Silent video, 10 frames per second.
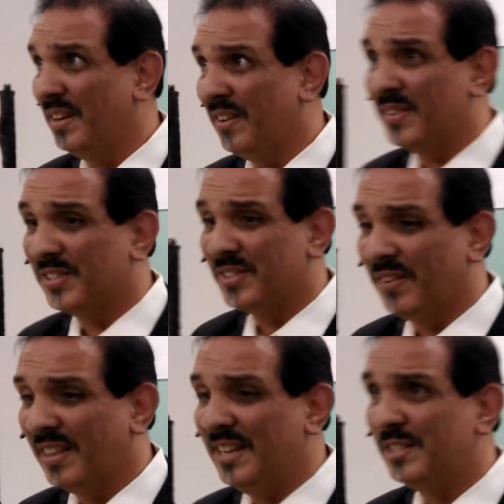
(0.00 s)
there's certain
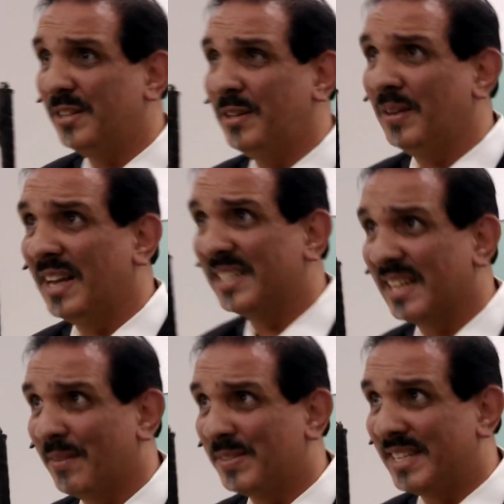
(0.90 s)
things you like to
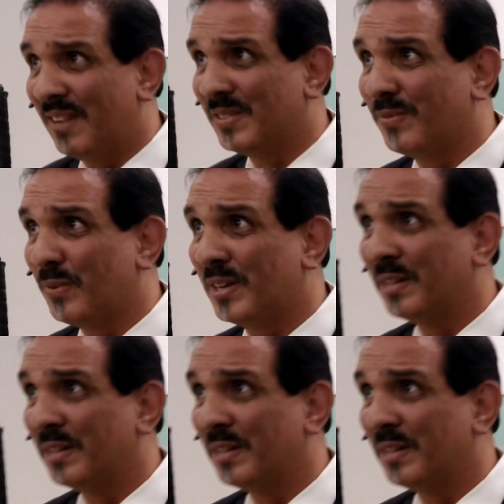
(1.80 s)
have sounds for.